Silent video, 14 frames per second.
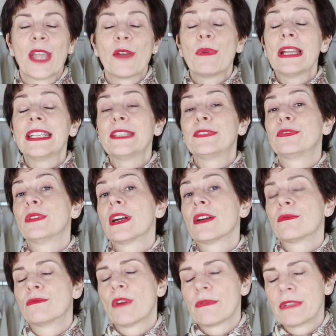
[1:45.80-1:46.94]
Well, if you are
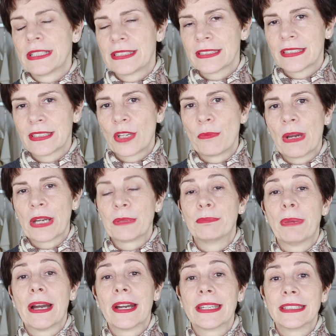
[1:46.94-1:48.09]
worried about
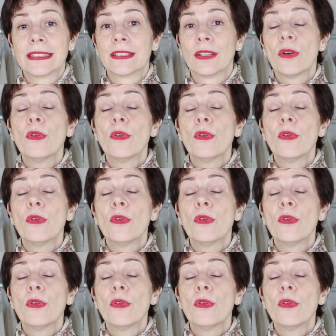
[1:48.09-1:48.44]
buying